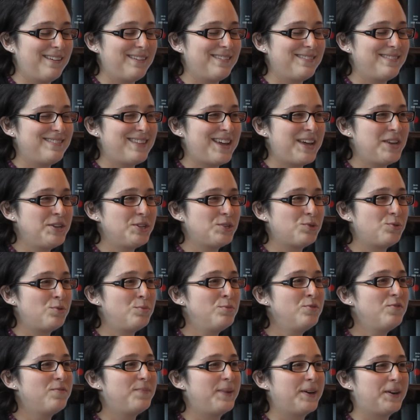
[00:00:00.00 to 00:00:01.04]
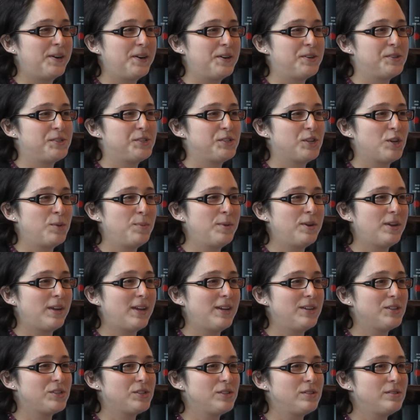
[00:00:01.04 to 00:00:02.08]
Then to remove barriers to
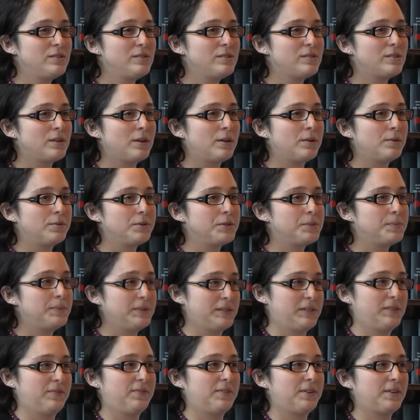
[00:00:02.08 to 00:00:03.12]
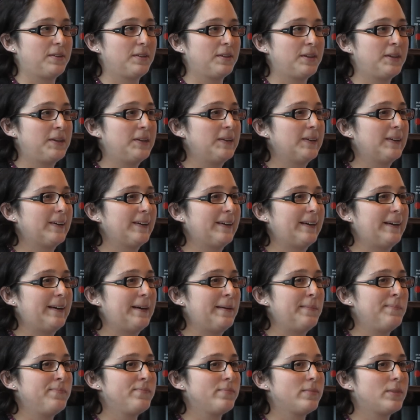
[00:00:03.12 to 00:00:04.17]
communication. So specifically,
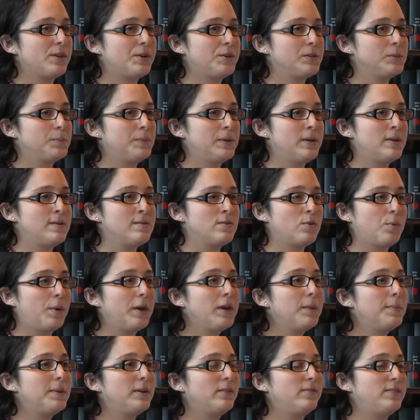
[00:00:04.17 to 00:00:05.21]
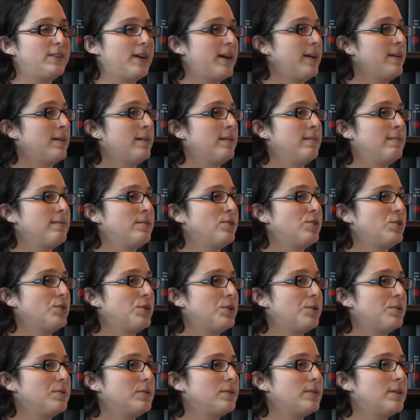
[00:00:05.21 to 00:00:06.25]
there's been quite a bit of data that
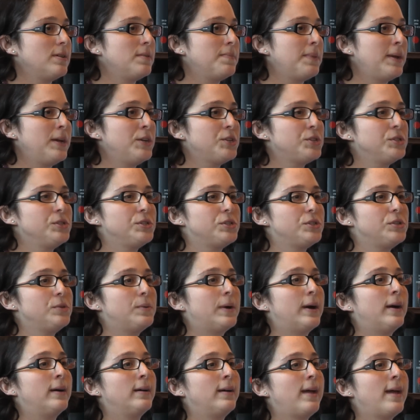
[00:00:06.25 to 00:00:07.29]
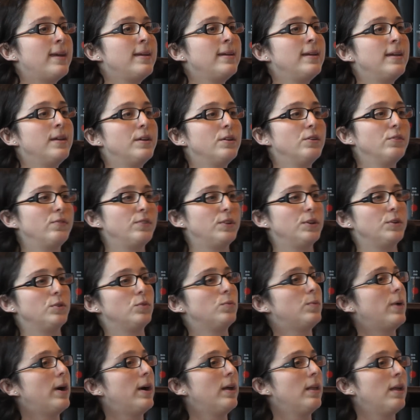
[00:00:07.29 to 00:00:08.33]
shows that patients who are getting
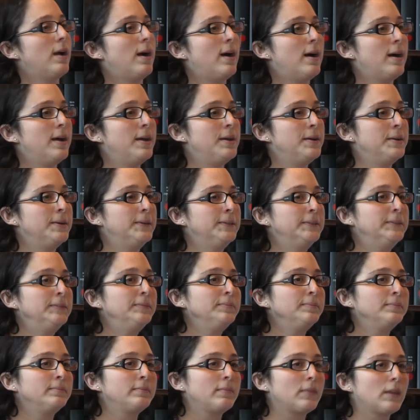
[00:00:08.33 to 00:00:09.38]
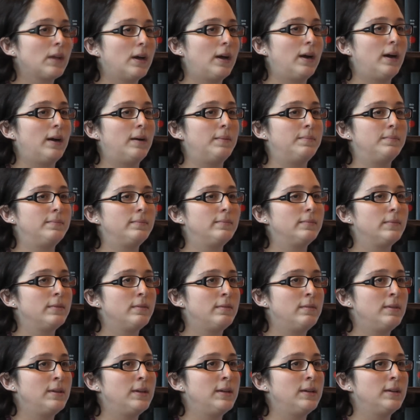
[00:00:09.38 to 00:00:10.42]
interviewed while on
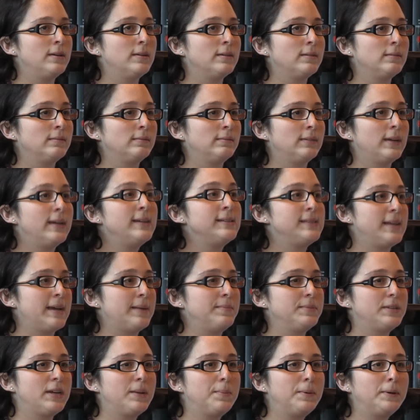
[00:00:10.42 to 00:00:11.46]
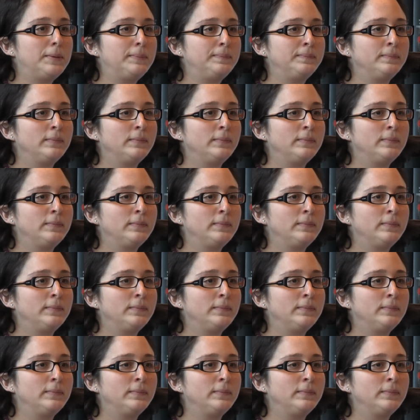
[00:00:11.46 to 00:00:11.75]
the exam table